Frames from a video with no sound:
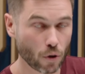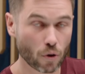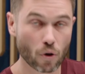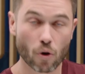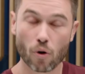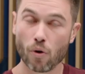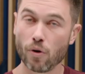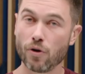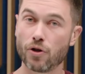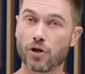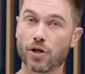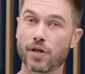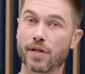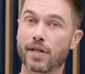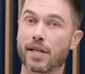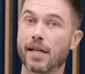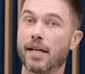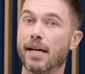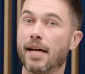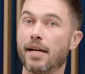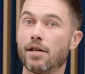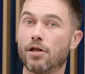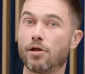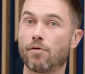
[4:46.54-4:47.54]
could just
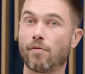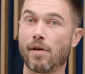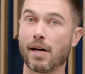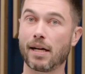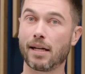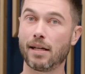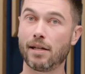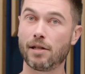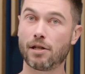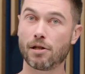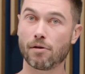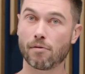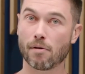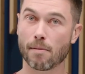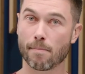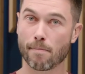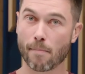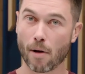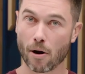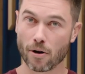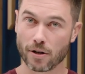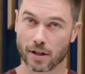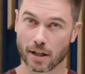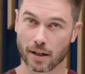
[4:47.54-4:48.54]
connect directly to a
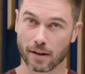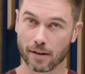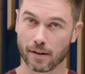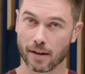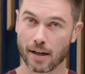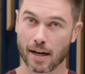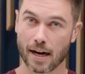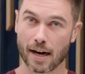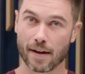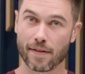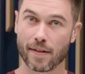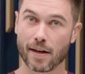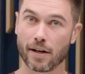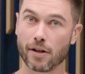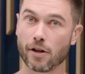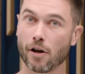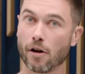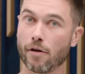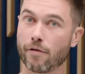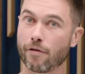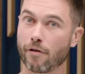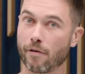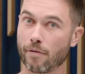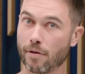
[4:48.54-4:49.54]
motor and then
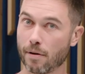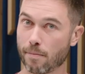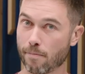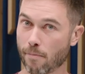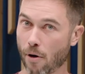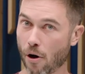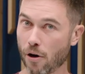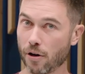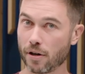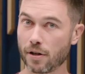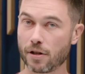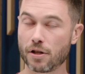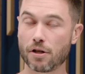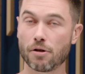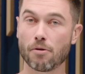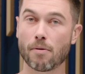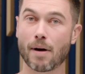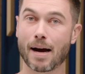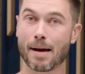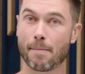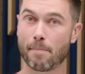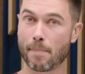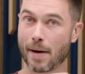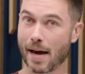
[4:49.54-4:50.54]
go from the motor to
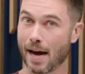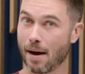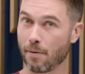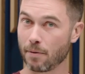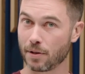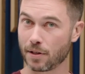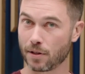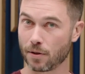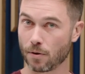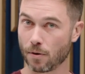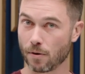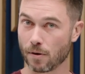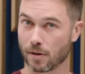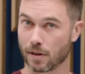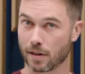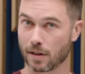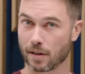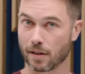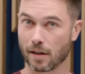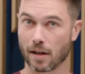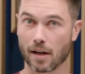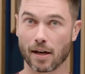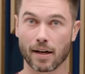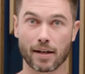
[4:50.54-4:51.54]
a power
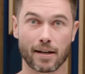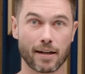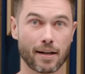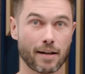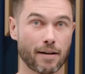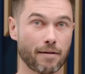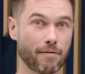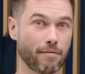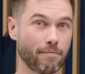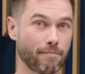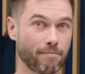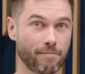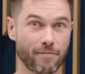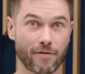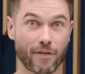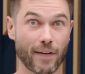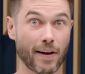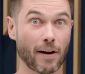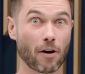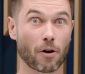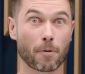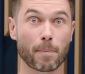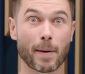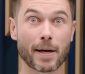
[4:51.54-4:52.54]
source, like a
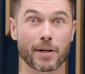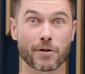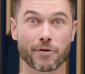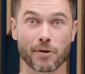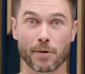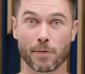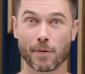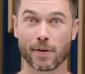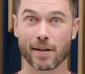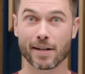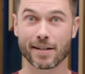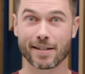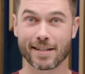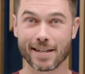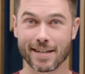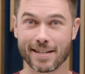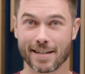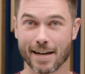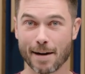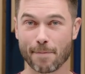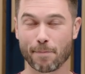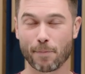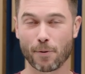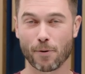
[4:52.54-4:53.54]
VLOC battery with a
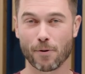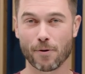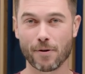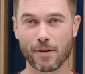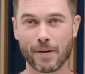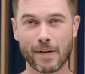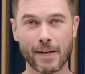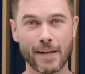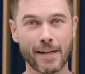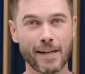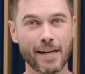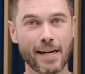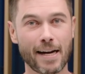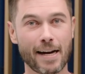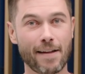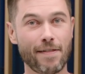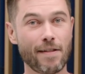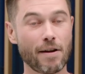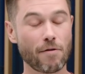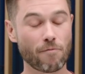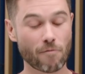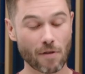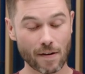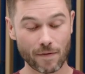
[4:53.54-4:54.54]
DTAP port, and
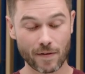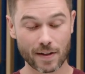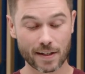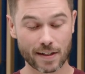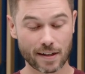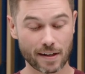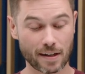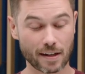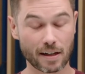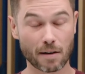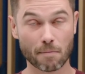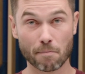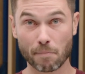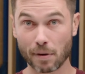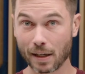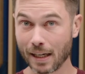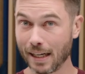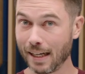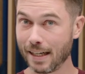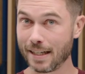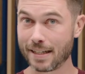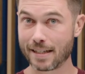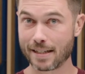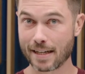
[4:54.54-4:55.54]
then run this in a
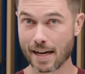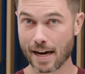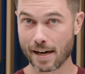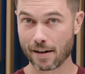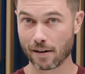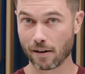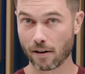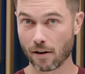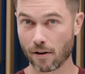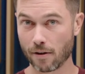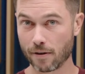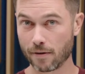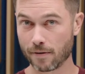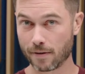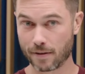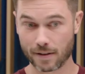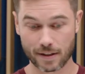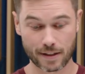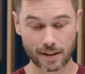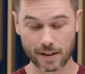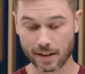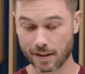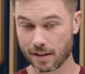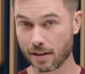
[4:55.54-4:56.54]
completely standalone
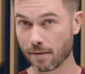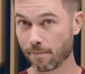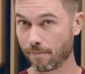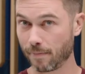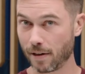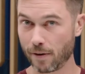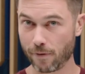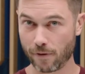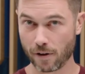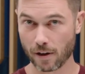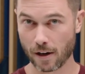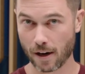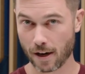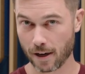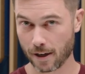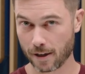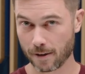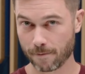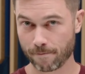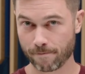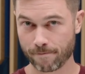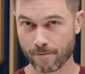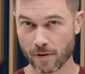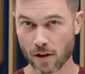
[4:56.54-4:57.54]
system, if you like.
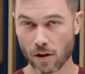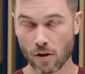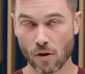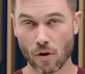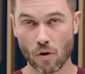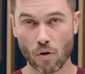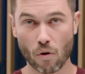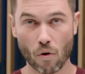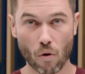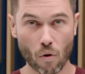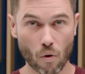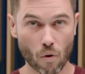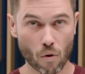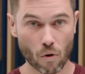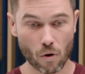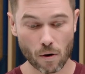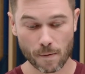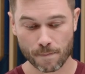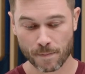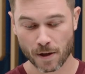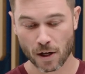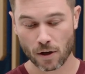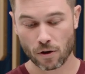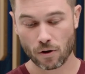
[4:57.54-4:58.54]

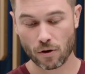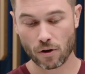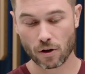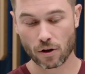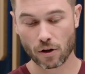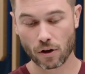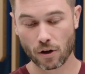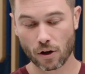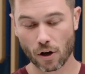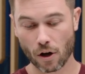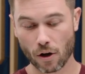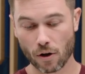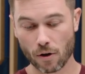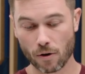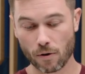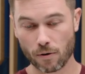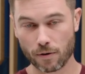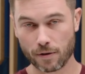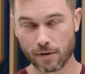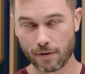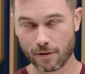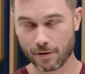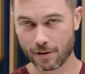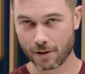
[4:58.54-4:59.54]
Or you can go
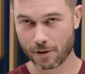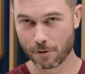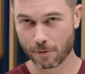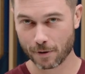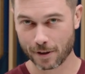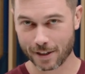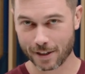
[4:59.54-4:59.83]
into a